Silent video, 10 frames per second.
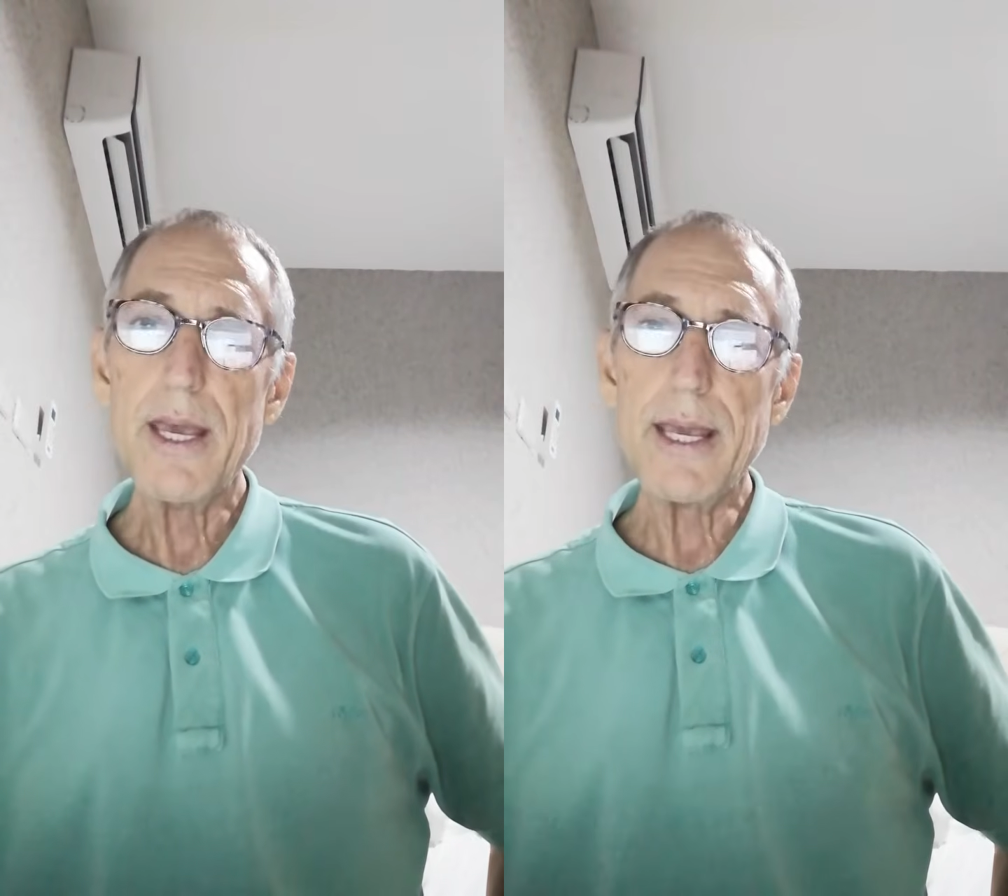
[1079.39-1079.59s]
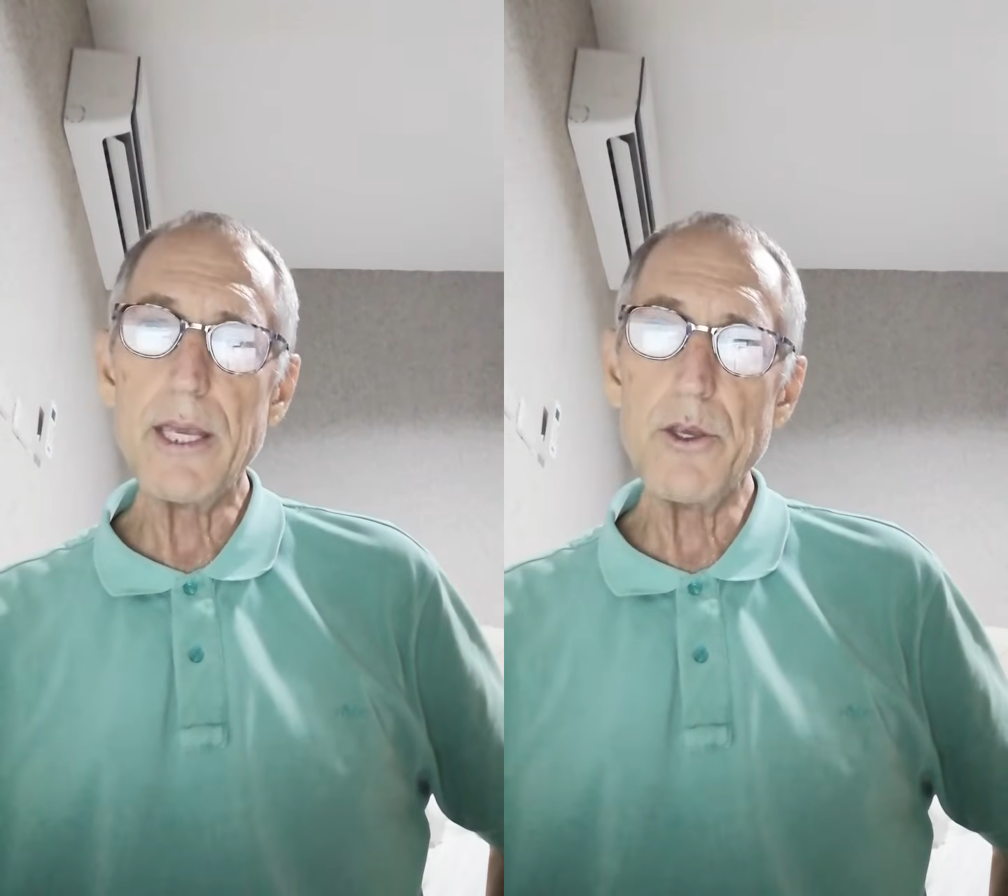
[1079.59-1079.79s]

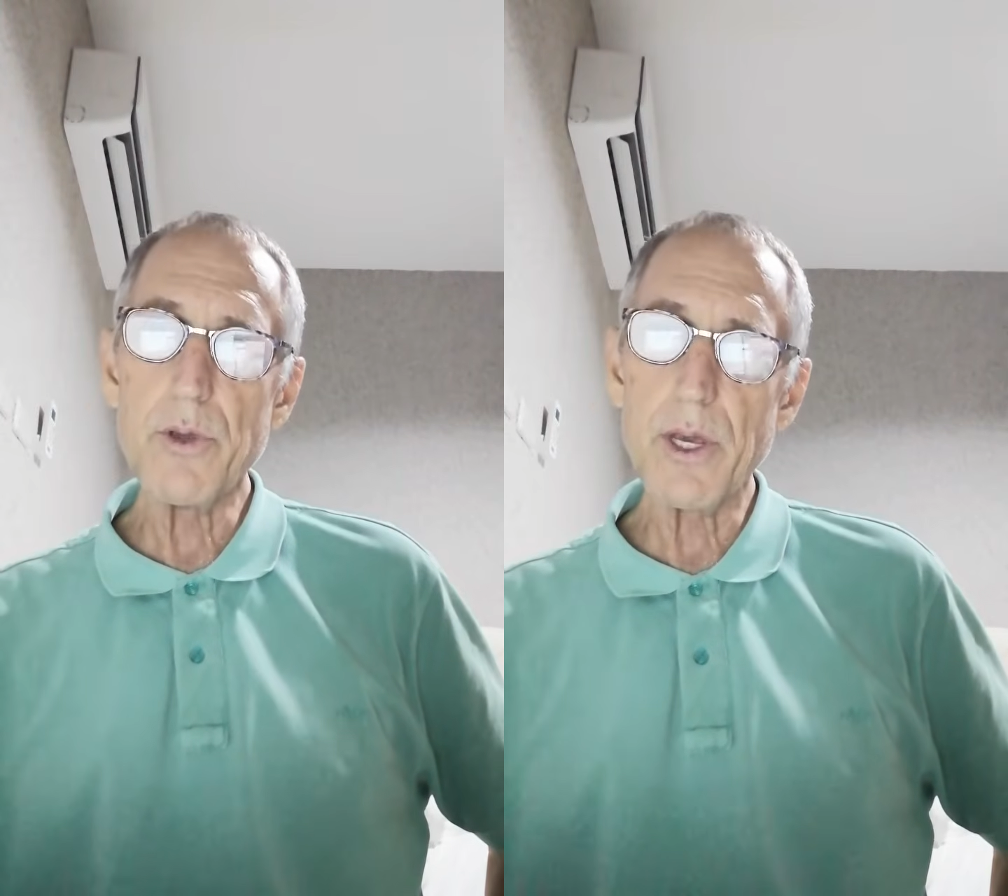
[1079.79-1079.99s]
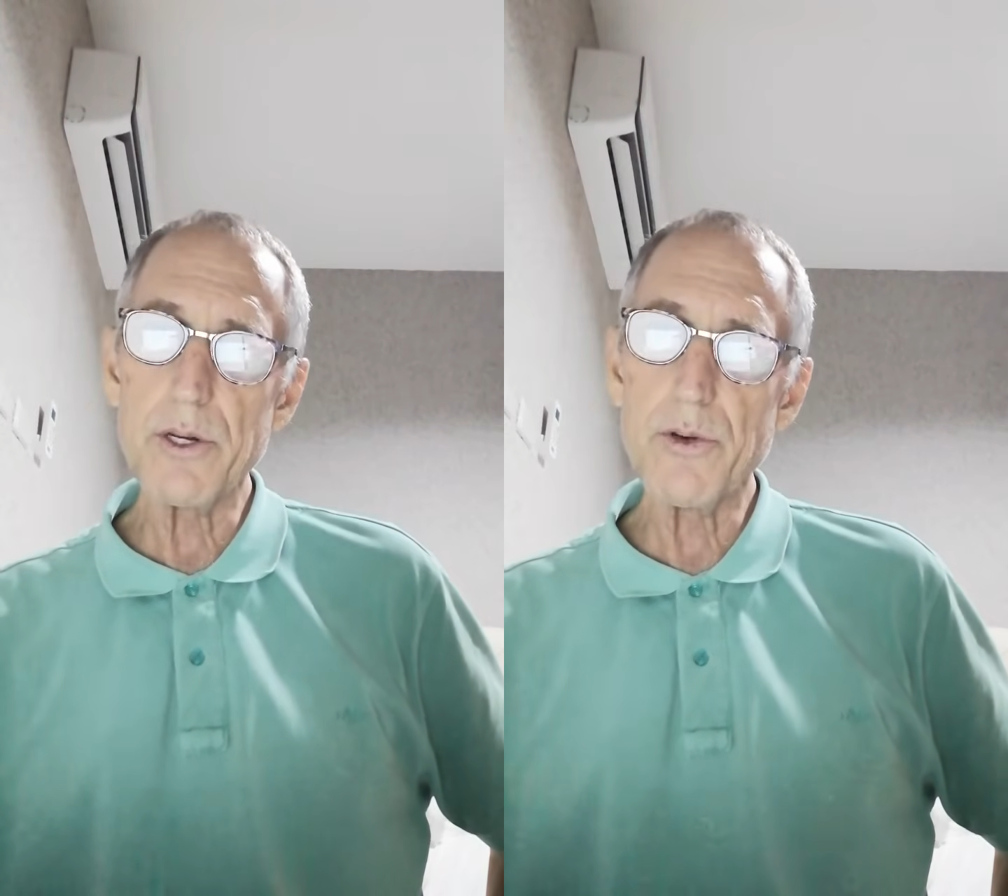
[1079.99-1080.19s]
EU
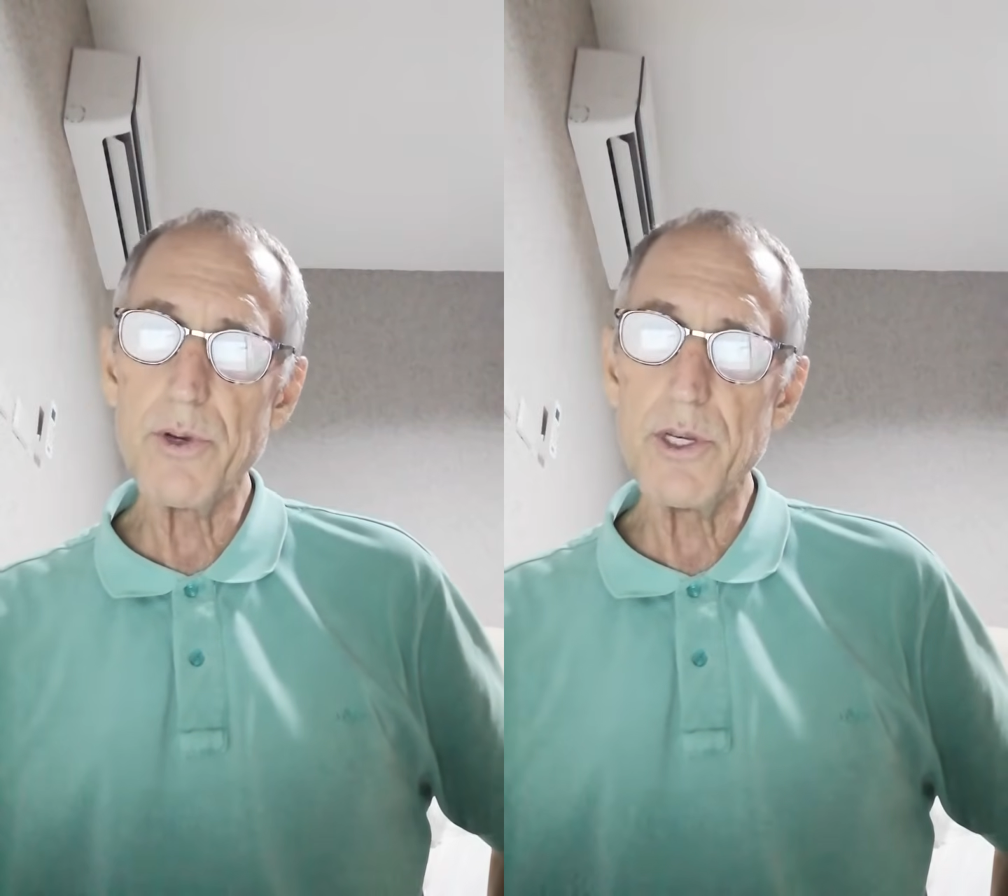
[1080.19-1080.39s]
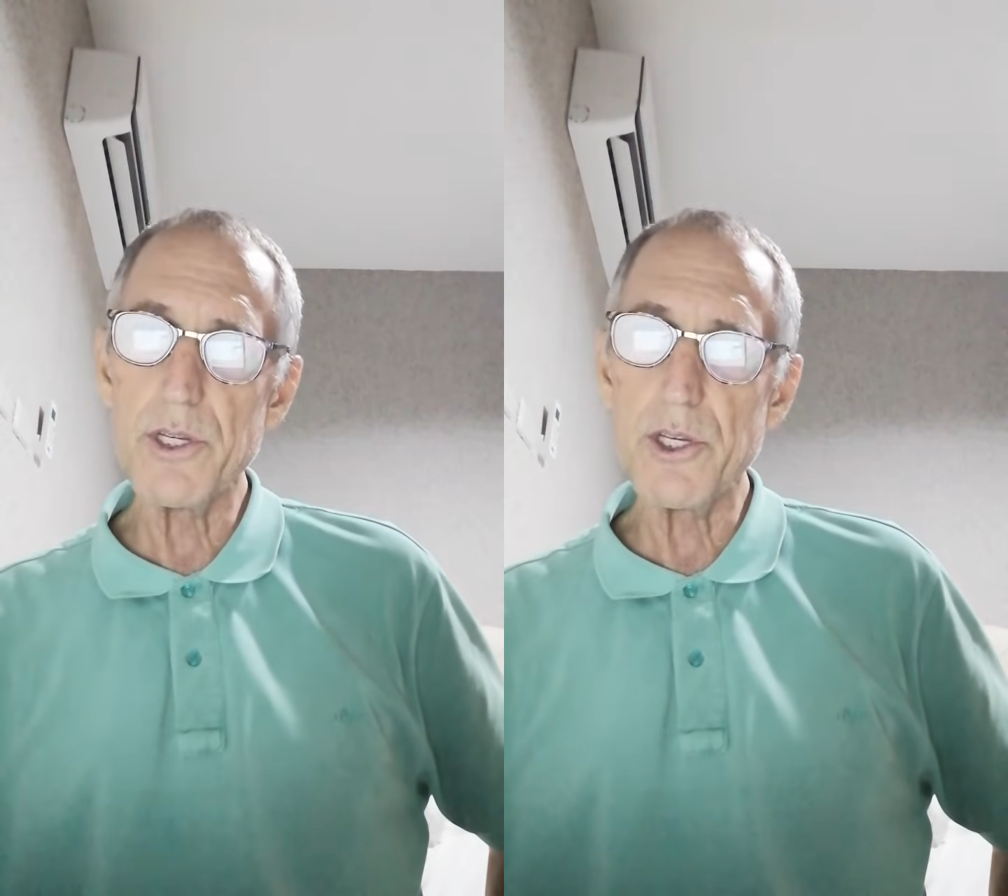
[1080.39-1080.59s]

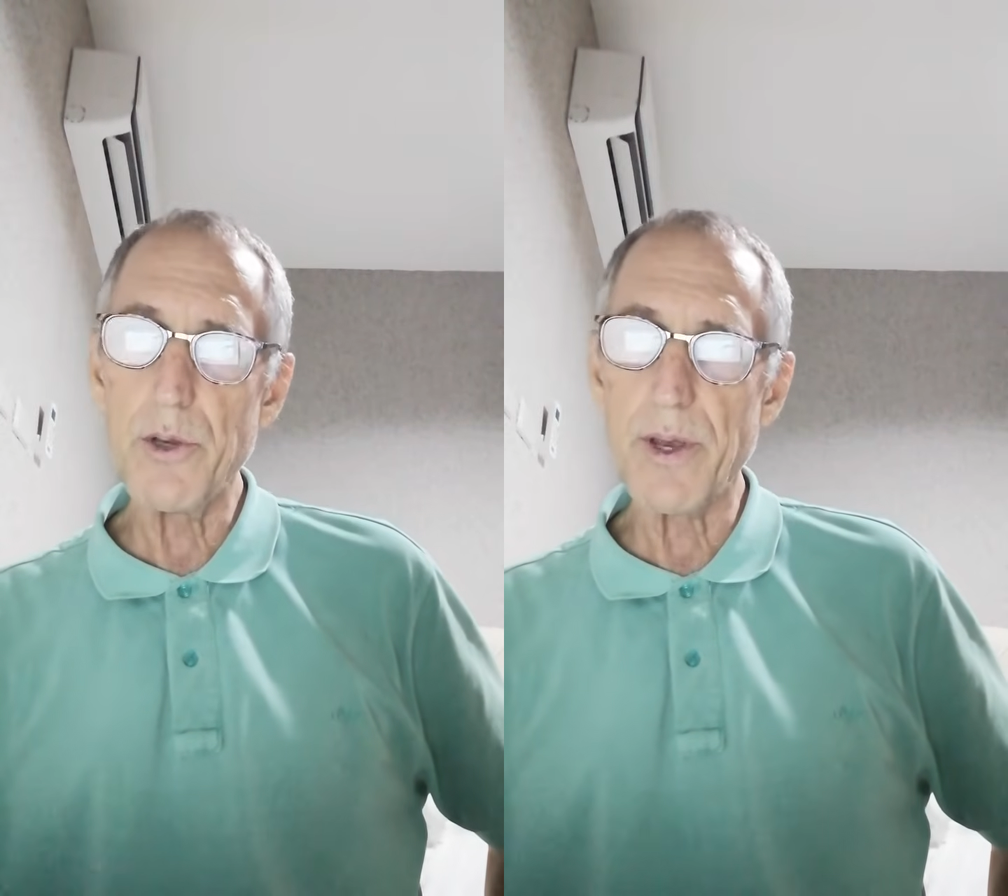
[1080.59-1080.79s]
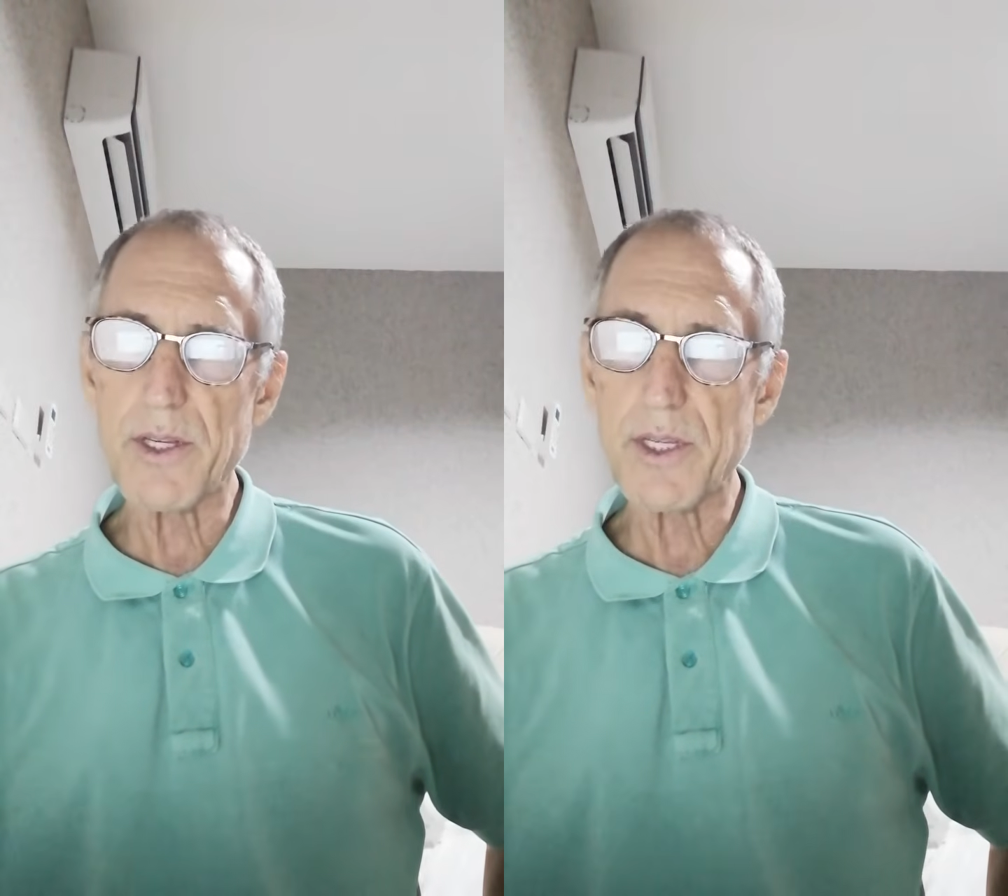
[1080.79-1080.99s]
countries,
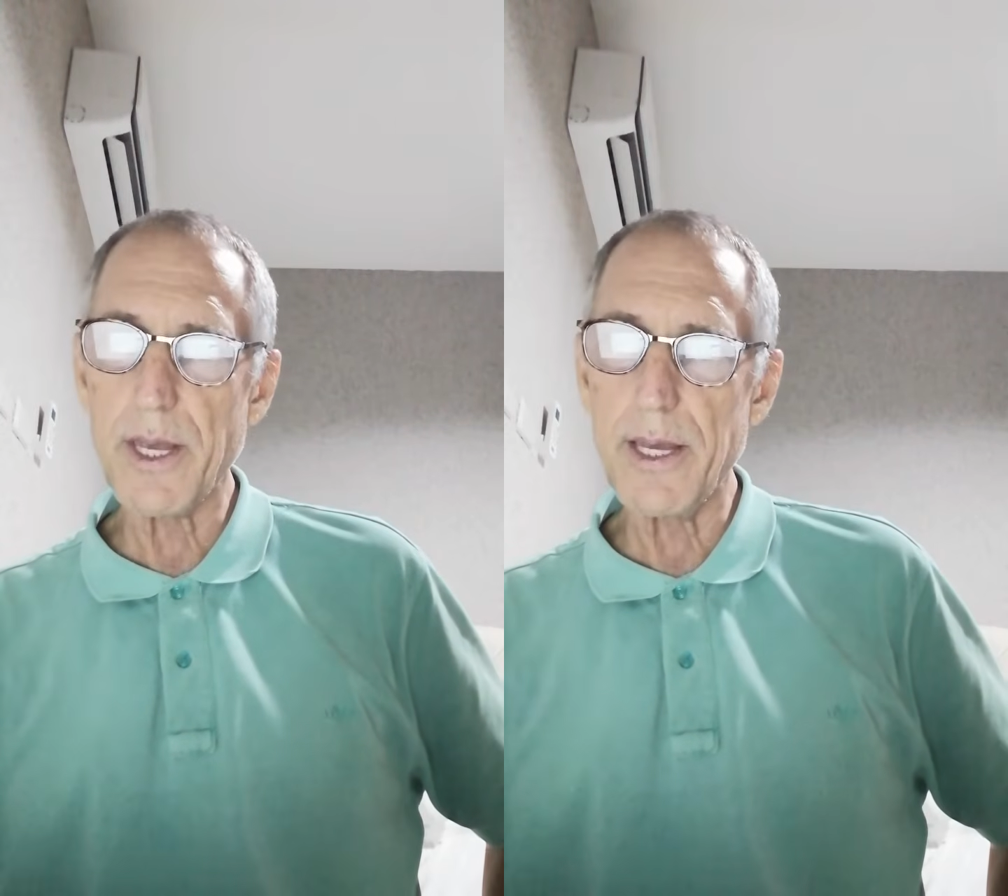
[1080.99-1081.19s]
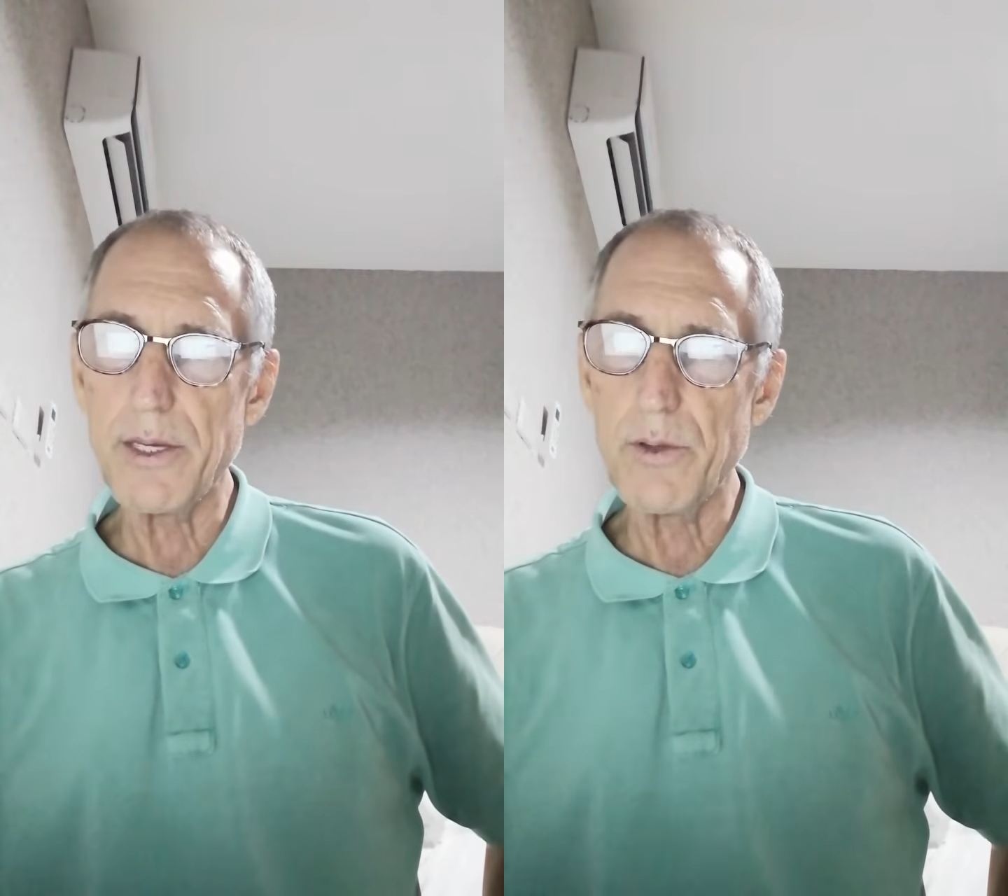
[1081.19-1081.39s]
USA,